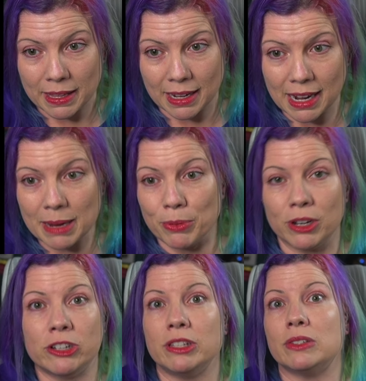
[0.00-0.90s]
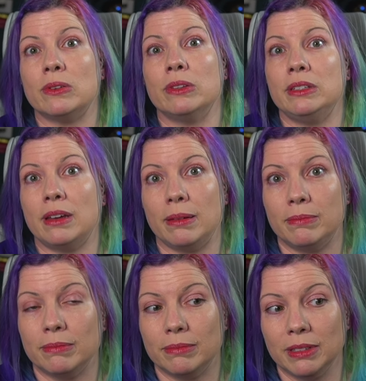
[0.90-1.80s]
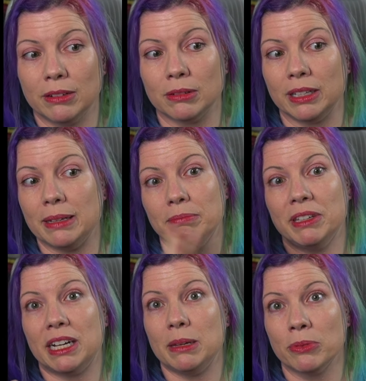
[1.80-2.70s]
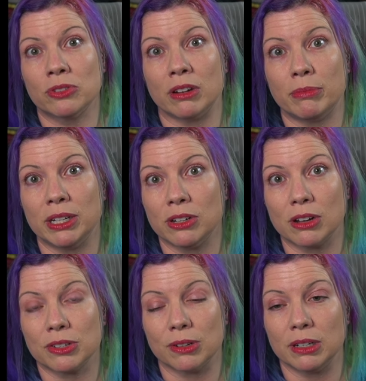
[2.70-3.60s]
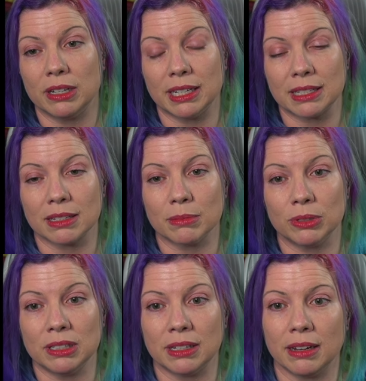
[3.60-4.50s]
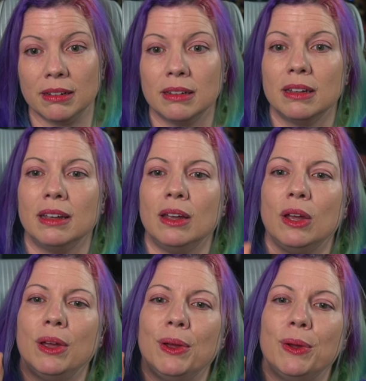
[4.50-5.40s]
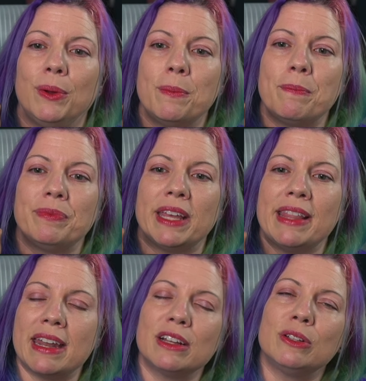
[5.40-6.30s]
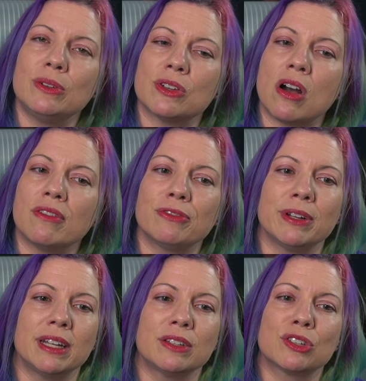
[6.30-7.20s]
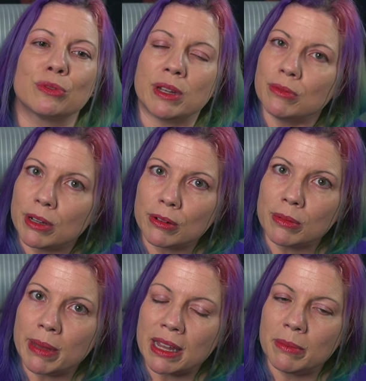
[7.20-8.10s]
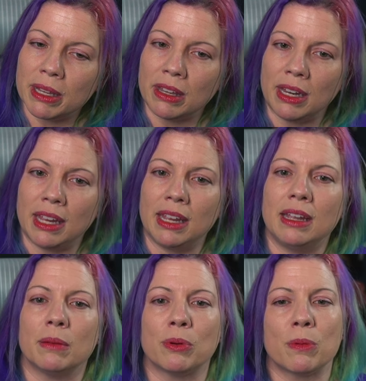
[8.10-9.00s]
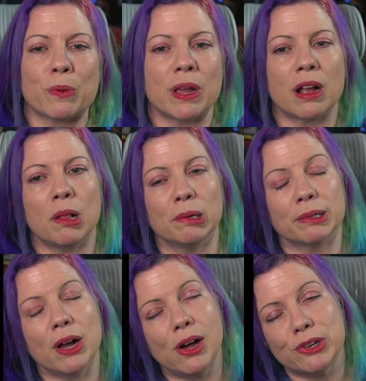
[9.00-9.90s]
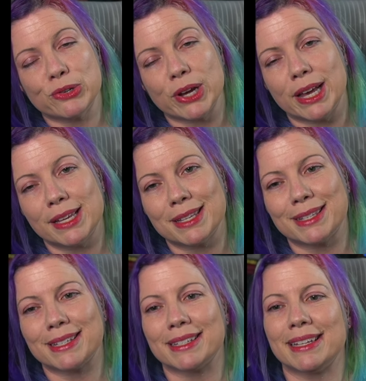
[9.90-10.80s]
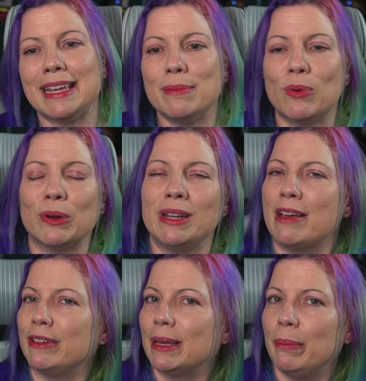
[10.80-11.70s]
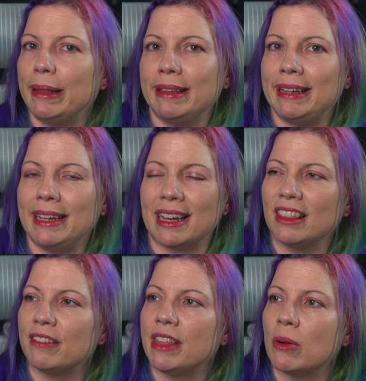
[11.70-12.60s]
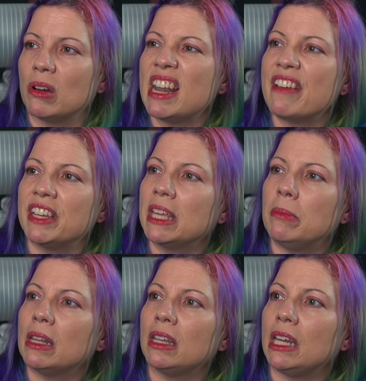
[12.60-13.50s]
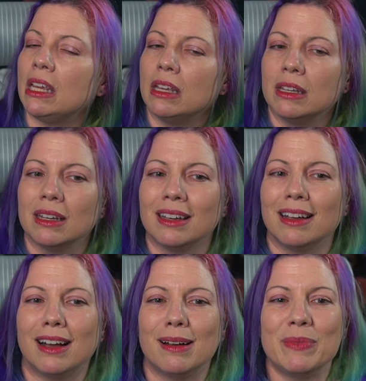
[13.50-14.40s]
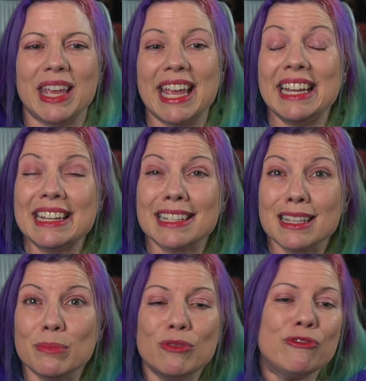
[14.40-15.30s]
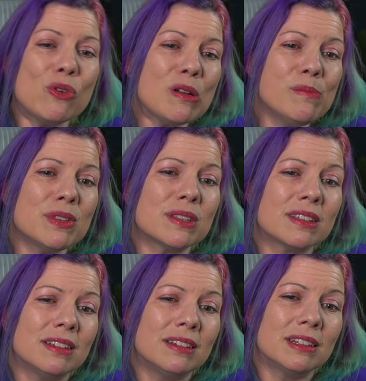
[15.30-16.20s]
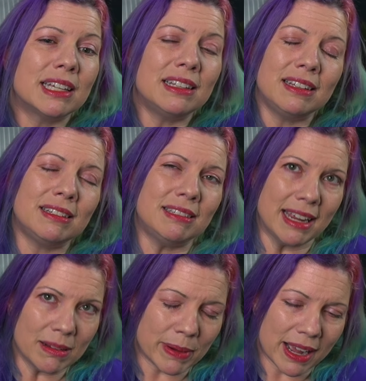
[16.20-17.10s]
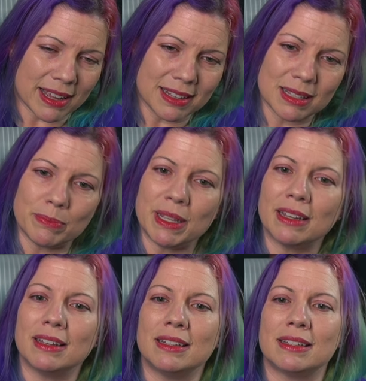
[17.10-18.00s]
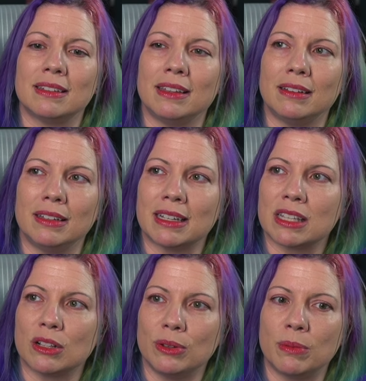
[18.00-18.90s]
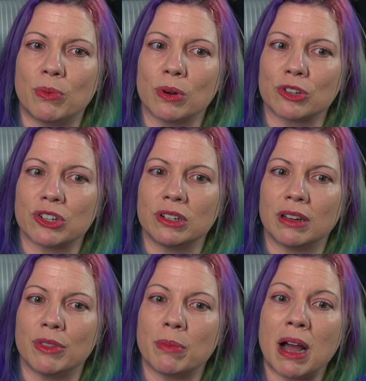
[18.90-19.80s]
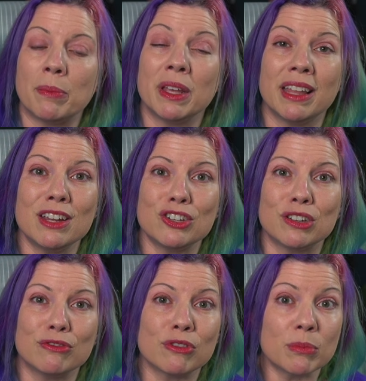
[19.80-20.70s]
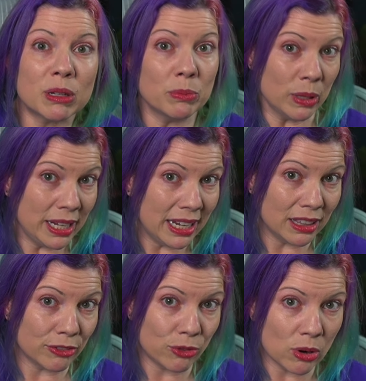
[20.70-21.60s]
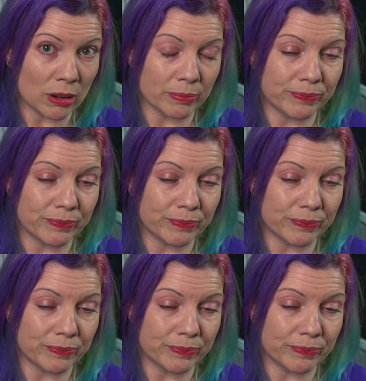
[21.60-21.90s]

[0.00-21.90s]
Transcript: I preach this all the time. Literally 90% of my talks are on accessible design. And that includes offering screen reader compatibility, appropriate color contrasts, keyboard navigability. I love that word, navigability. Inaccessible forms can lead to data bias because they'll exclude a portion of the population from completing the form.